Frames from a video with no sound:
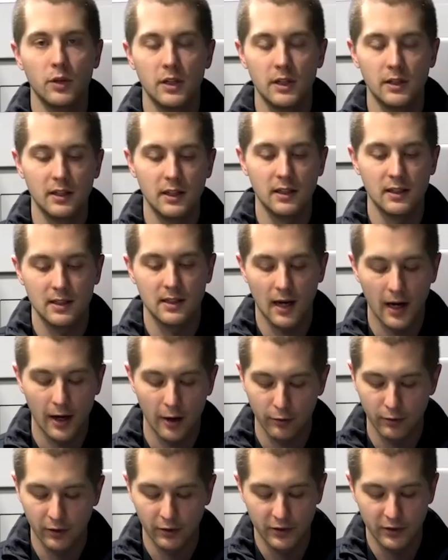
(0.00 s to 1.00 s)
need the
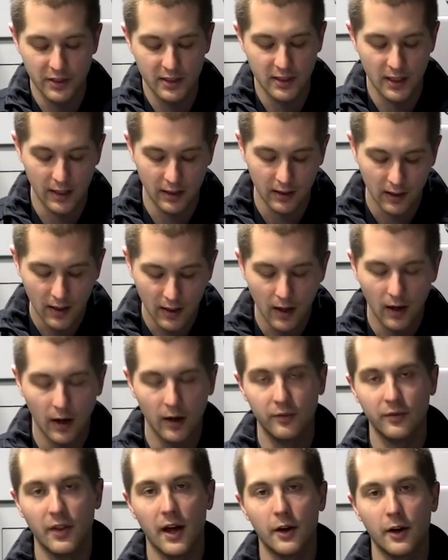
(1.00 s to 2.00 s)
entire real estate
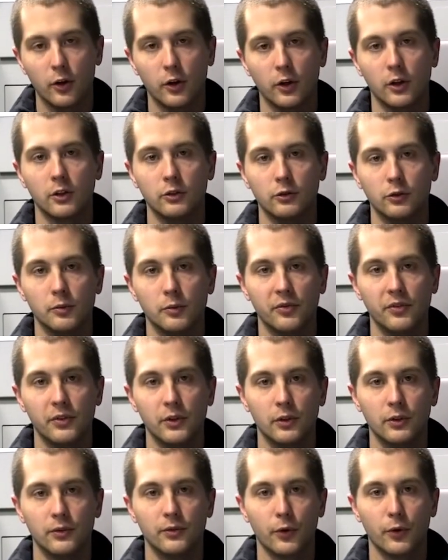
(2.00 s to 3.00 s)
of that hook and loop
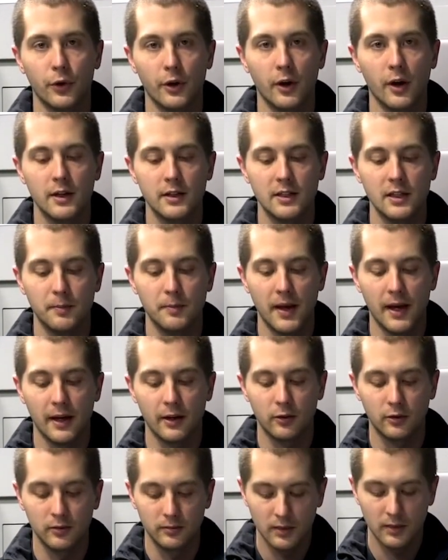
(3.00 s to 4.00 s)
field for your ID
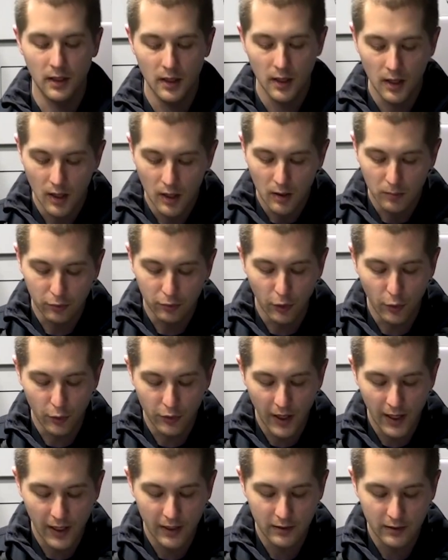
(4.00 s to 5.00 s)
panel. Below
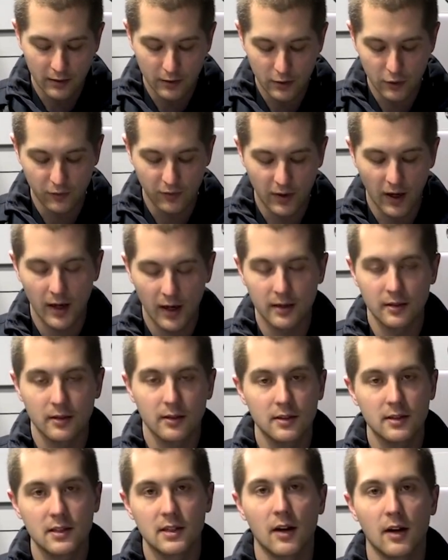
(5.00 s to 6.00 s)
that you've got
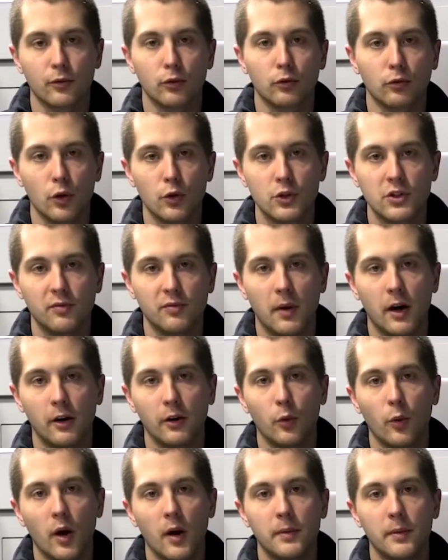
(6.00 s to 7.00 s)
several rows of
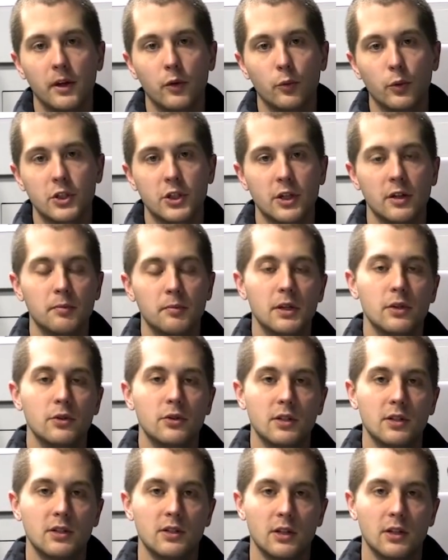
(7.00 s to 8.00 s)
MOLLE webbing, which can be
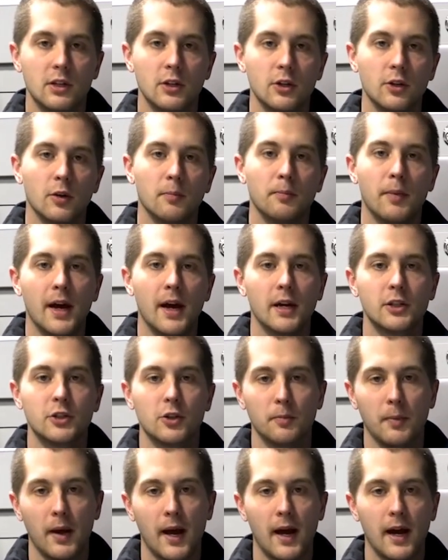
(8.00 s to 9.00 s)
used to secure bags
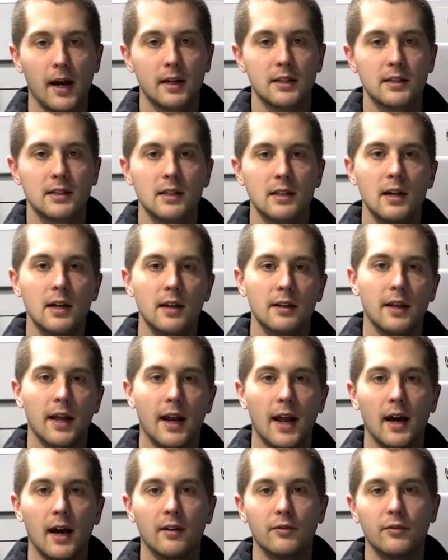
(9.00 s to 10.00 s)
or packs that
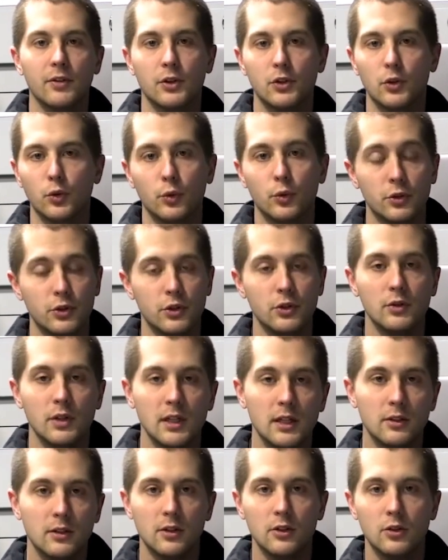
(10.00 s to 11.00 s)
have the tools you
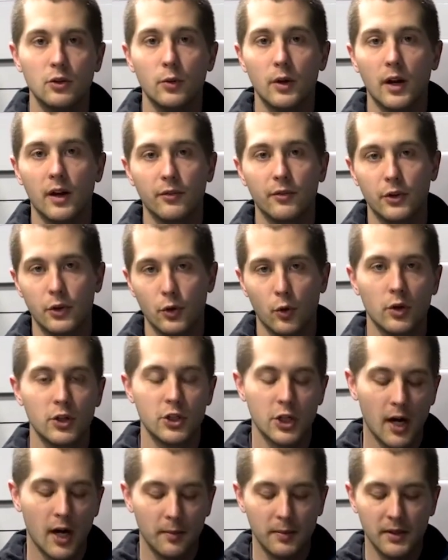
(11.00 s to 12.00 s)
need to do whatever your
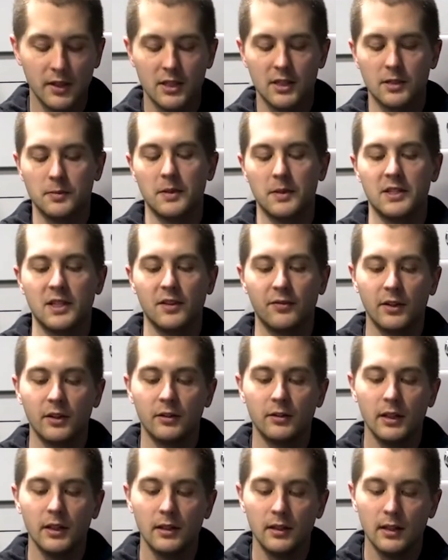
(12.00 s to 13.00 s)
job is
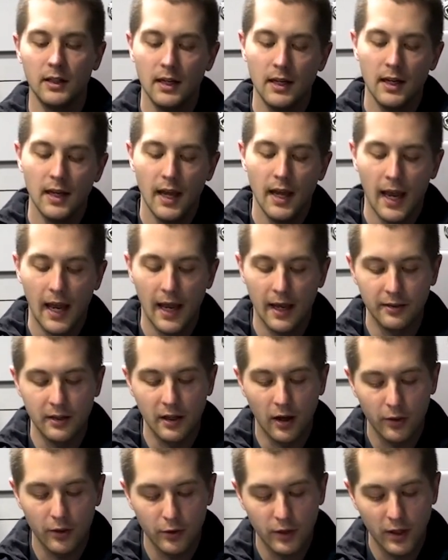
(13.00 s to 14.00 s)
specifically. And the
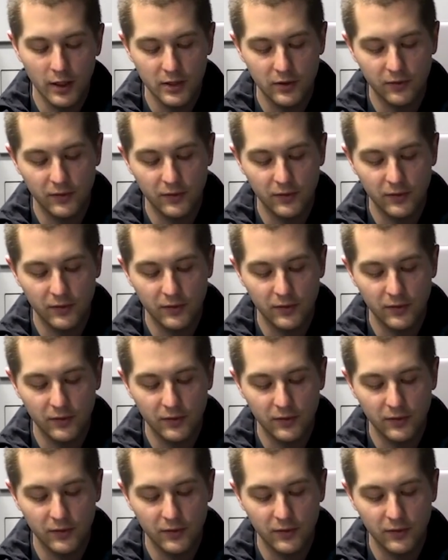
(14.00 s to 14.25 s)
other nice